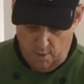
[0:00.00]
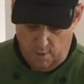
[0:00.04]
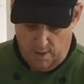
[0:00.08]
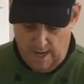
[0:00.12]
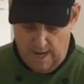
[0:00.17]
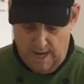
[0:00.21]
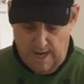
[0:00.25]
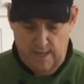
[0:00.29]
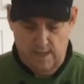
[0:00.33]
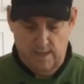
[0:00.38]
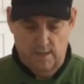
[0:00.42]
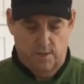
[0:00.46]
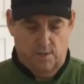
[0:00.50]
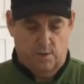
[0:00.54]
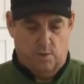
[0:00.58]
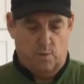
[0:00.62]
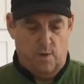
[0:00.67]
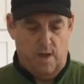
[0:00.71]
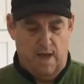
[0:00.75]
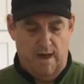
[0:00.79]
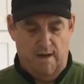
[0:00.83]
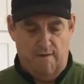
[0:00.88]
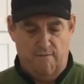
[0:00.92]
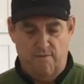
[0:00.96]
Okay,
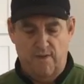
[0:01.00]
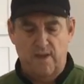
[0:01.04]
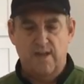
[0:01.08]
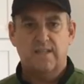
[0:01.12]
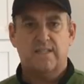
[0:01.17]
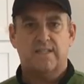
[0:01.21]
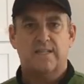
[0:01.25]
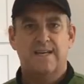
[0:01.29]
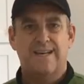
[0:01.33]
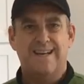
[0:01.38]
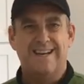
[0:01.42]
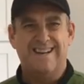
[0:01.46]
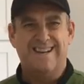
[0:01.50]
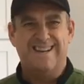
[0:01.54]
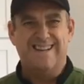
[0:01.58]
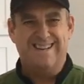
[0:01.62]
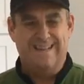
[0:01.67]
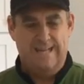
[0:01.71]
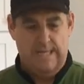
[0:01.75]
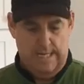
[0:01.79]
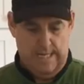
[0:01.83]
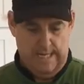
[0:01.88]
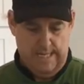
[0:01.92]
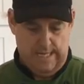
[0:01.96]
we have this,
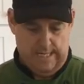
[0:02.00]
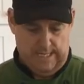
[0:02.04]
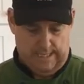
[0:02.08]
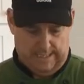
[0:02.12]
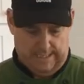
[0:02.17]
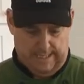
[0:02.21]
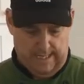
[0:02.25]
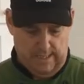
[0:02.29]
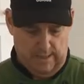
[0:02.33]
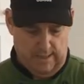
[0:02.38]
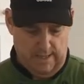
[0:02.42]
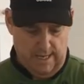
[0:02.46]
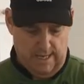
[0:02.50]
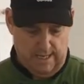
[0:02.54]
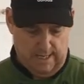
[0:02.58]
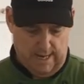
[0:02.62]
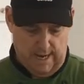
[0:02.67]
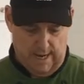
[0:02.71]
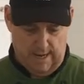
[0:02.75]
sealed it,